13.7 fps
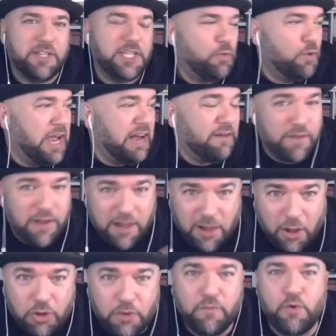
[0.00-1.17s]
new. We have a
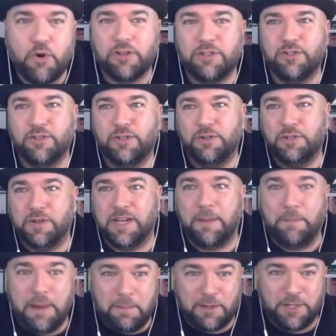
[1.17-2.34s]
lot of work to do to
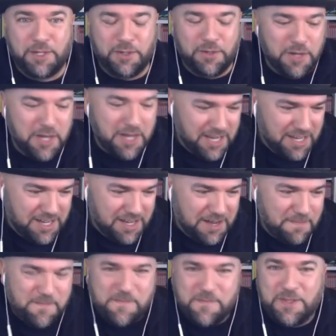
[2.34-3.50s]
get people to
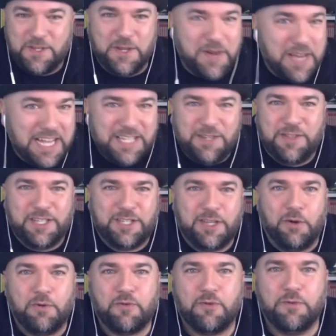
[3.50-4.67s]
enter this
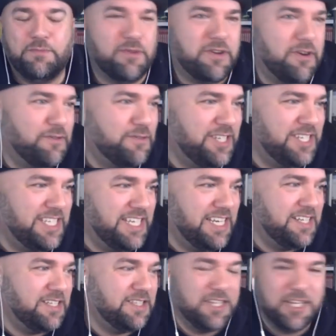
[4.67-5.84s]
whole cryptocurrency
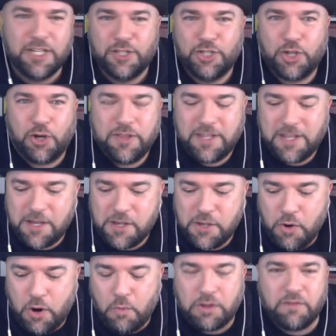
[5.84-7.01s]
scene. And John,
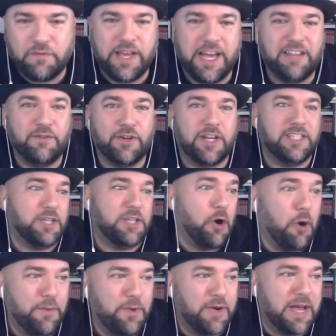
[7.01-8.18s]
you are one of the advocates. I
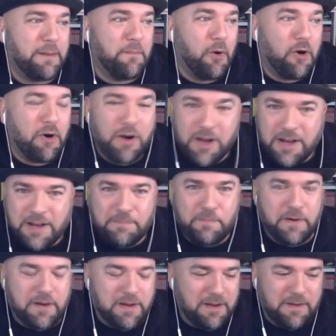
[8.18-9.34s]
hope you get more
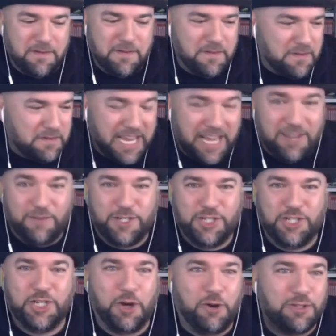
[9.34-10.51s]
television
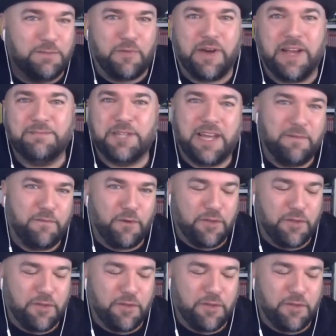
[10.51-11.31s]
shows in prime time for